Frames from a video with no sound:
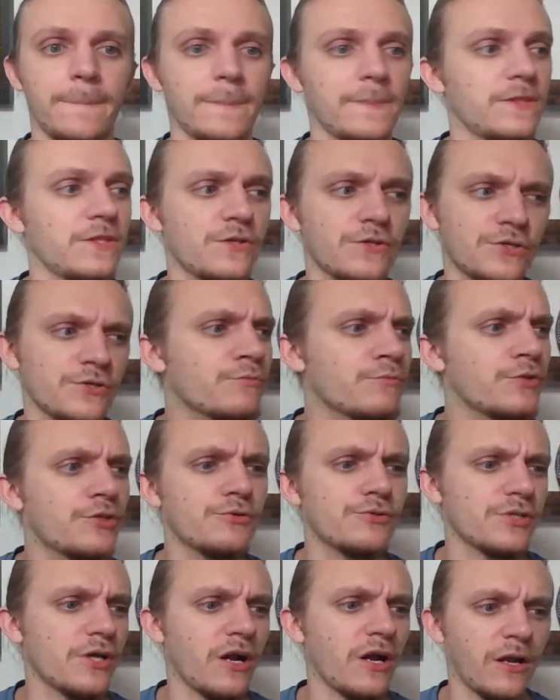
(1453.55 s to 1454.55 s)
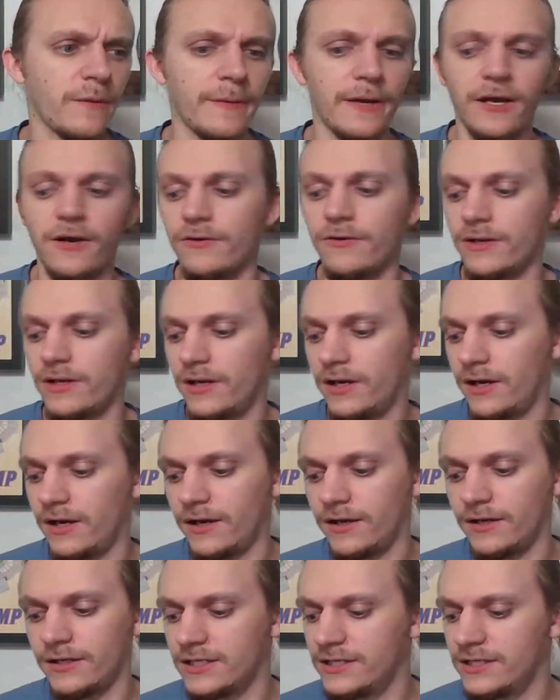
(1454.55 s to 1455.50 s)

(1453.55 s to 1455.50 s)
you, you talk about uh,